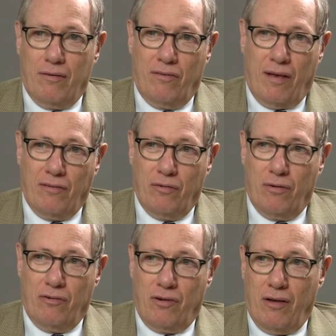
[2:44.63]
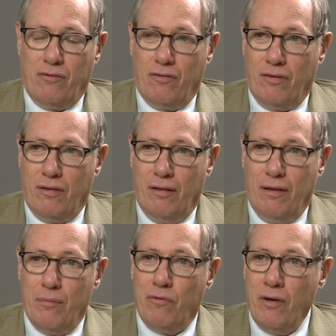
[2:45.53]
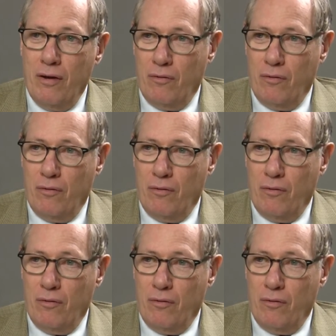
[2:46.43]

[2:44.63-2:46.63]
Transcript: and sensory changes in the limbs,